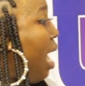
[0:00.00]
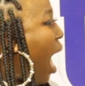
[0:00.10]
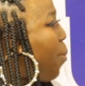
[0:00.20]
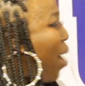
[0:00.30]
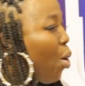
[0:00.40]

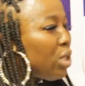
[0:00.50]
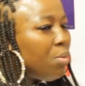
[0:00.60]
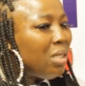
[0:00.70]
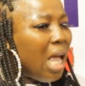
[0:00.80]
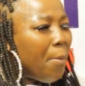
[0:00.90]
Emma,
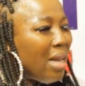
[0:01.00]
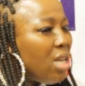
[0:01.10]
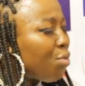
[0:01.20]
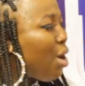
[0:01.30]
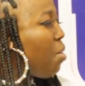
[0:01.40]
Otimitama,
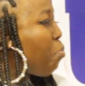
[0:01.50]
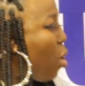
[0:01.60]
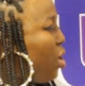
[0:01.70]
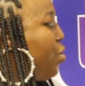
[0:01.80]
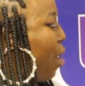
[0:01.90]
dear cry the
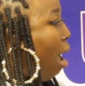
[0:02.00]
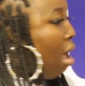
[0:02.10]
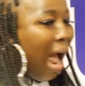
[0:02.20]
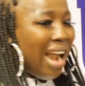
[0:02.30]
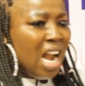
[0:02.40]
Boninia,
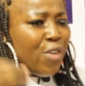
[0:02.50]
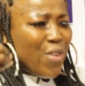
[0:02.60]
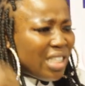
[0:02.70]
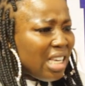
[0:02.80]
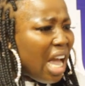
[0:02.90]
and now
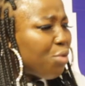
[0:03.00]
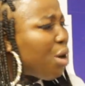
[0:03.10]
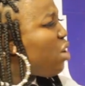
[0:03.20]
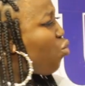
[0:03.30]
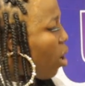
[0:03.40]
first you can't
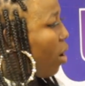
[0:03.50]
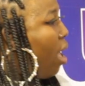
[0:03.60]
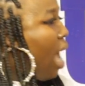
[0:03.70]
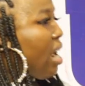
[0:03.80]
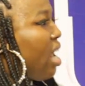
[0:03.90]
cry the one,
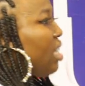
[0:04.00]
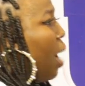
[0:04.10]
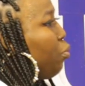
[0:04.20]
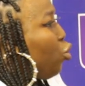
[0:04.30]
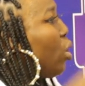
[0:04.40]
and now
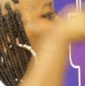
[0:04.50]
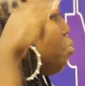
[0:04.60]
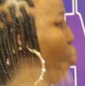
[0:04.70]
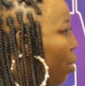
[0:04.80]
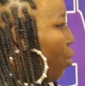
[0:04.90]
time to the
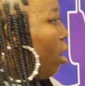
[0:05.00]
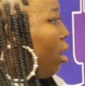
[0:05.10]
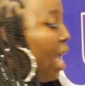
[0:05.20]
Bono.